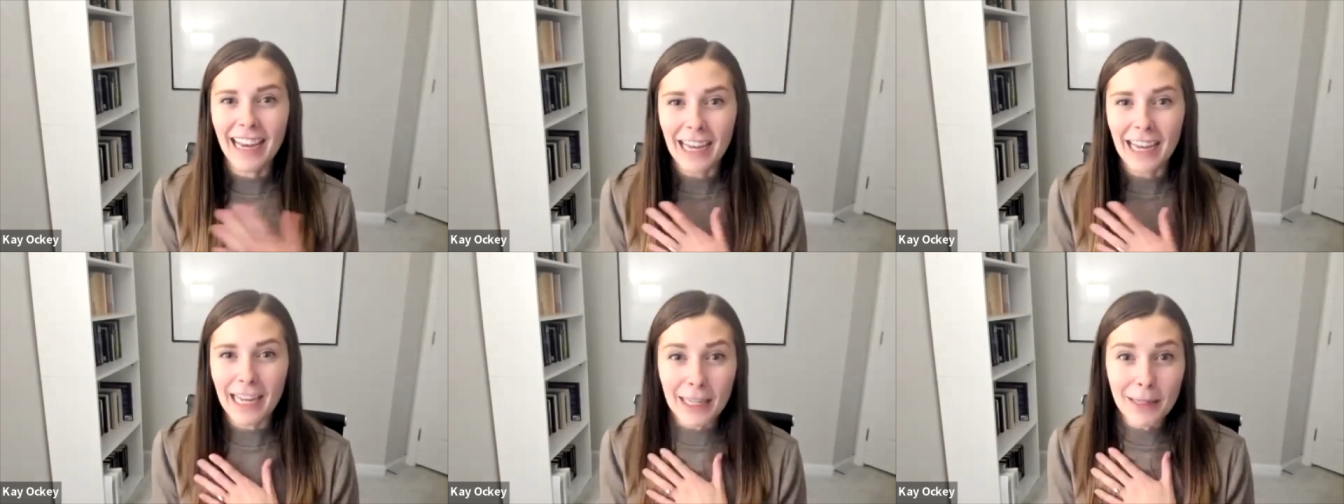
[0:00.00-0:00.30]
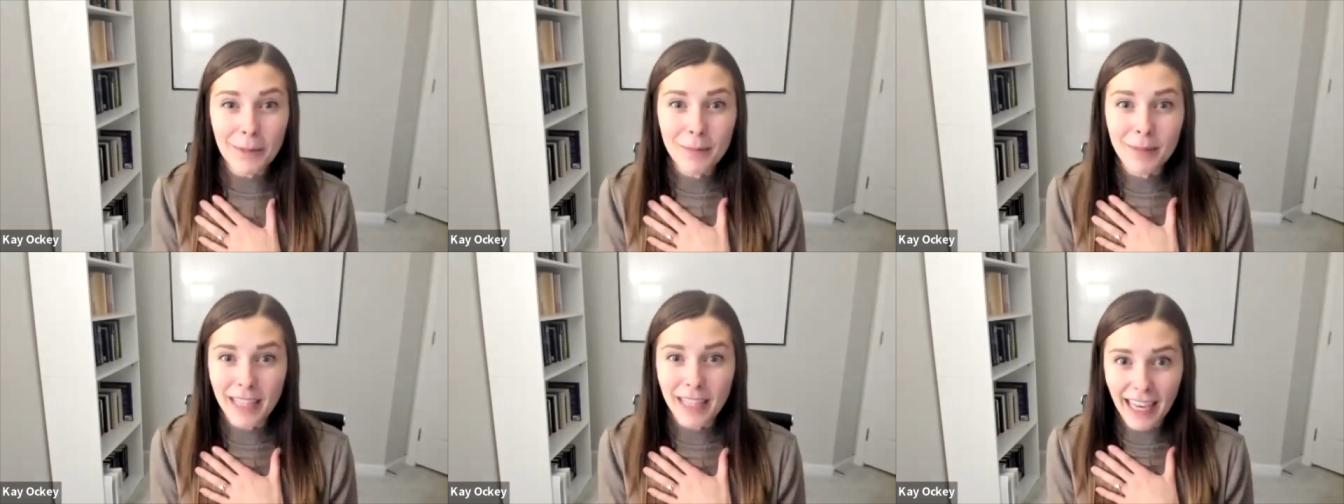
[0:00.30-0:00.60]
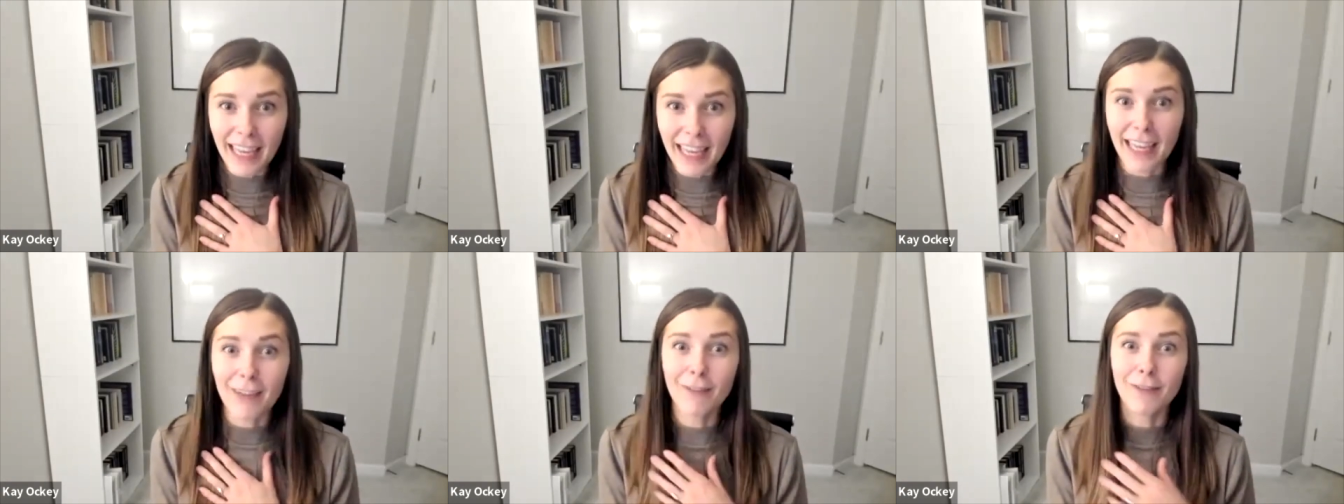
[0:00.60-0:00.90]
I'm
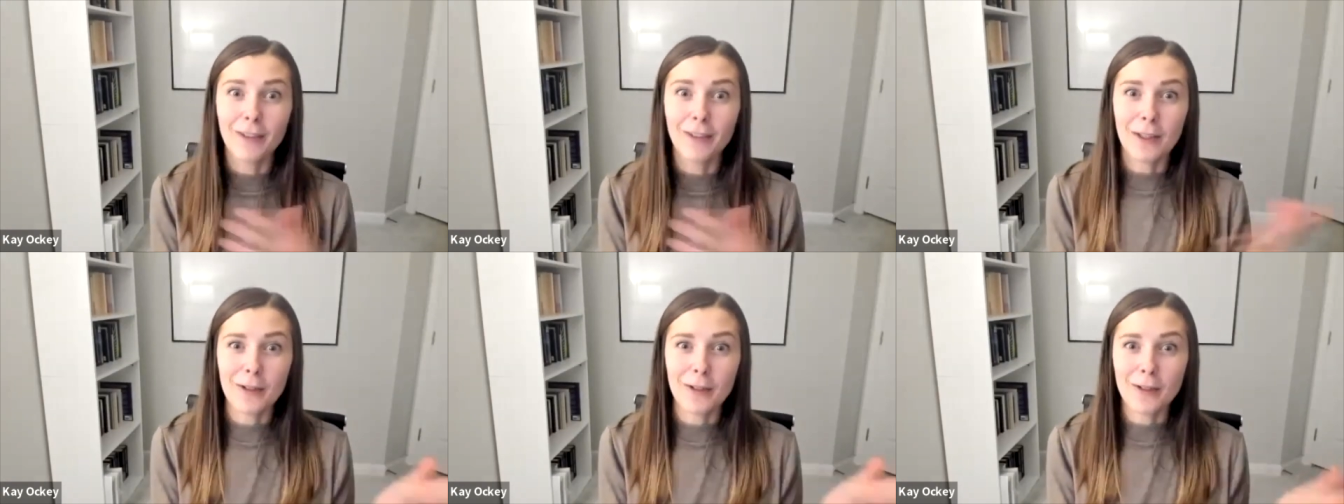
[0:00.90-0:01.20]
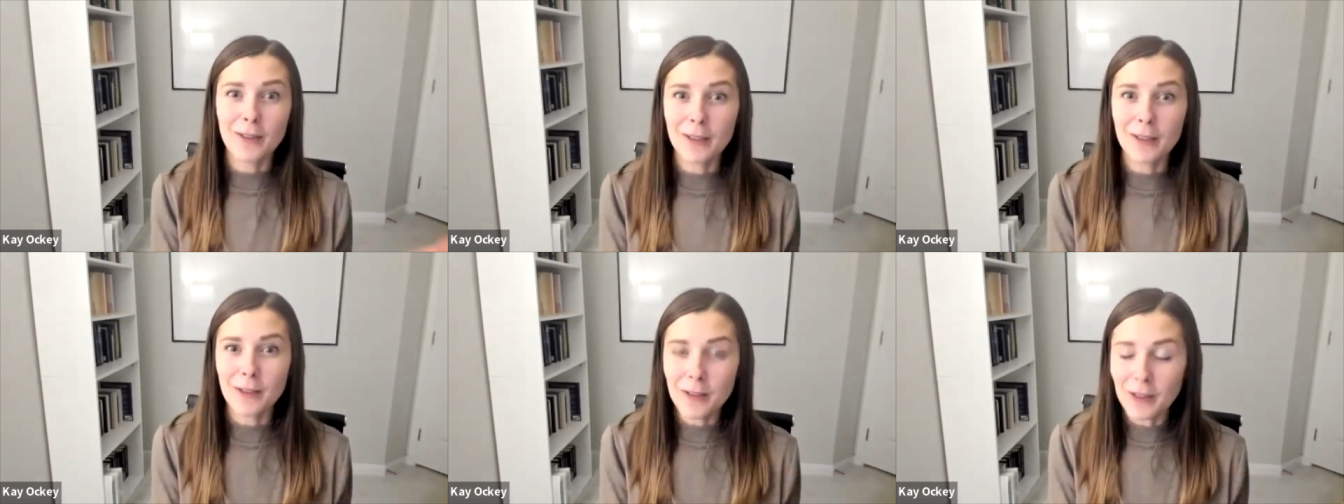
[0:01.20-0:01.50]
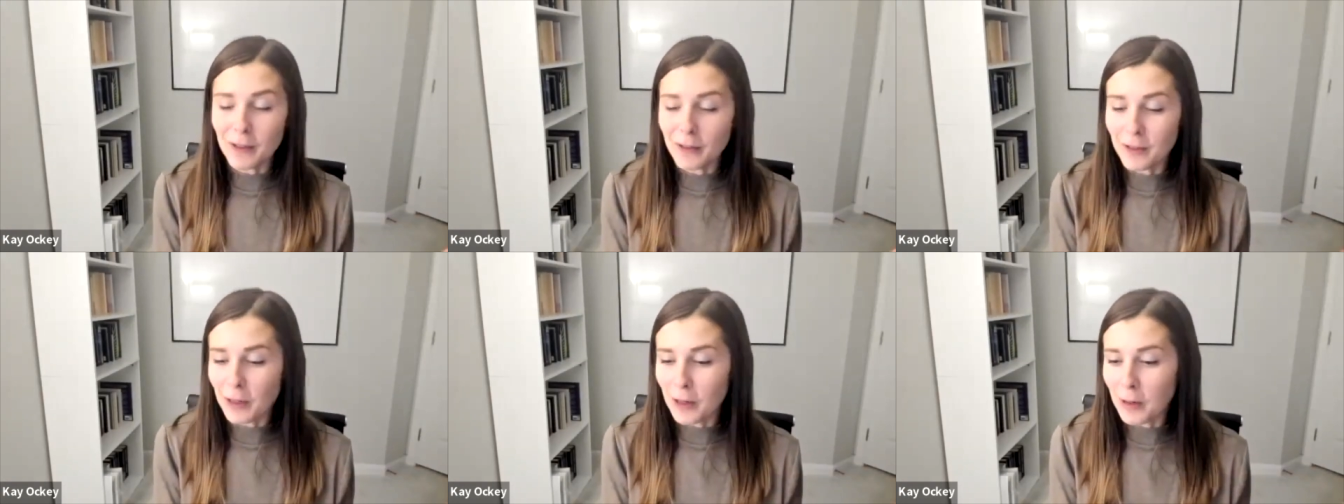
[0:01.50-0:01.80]
Kay. For those who
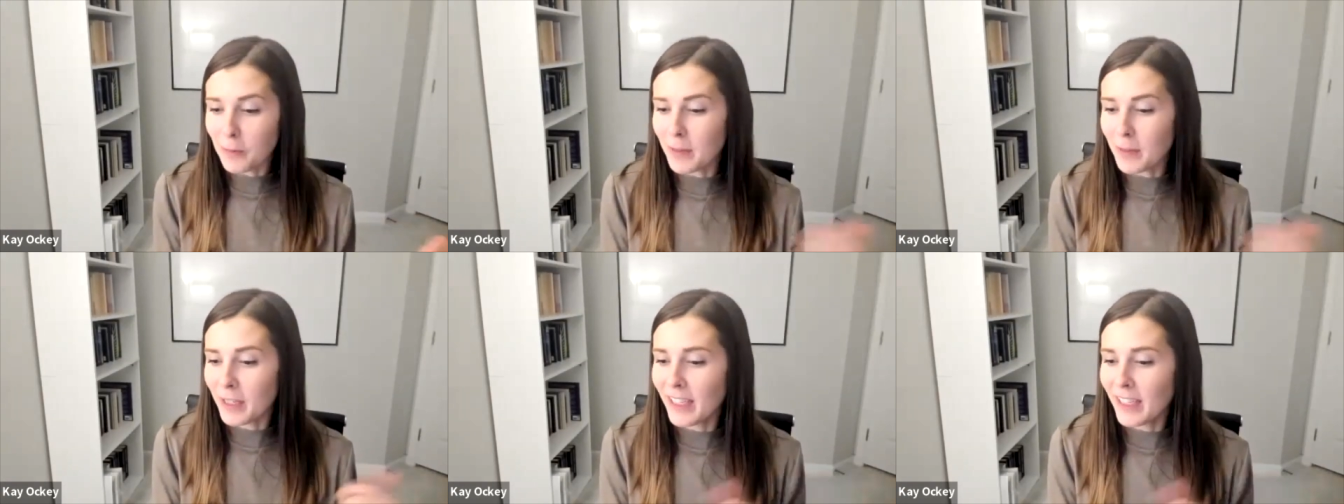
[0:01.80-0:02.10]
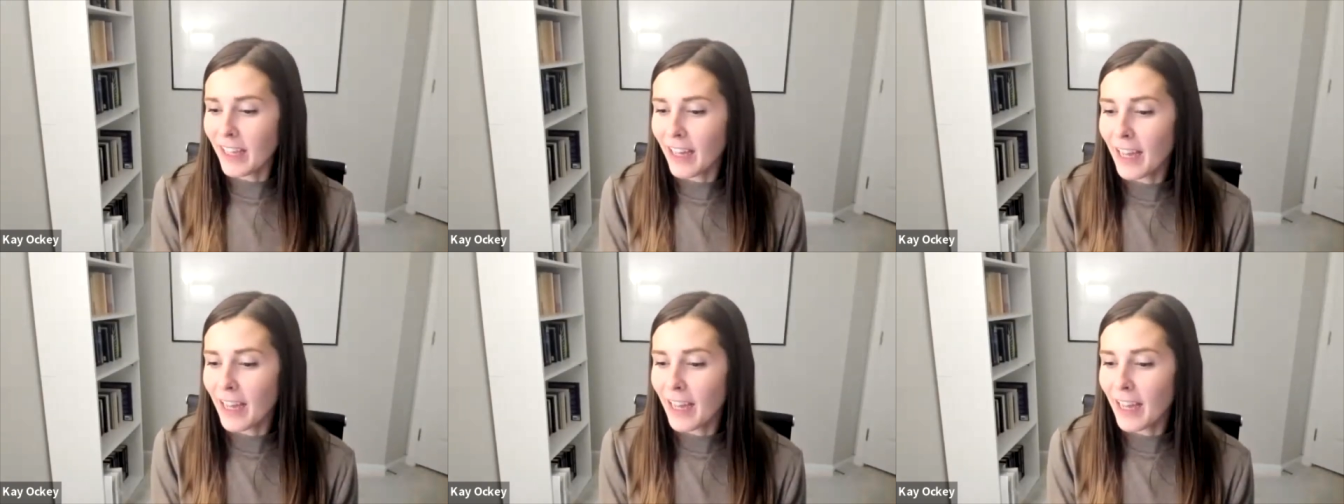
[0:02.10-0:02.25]
don't know me,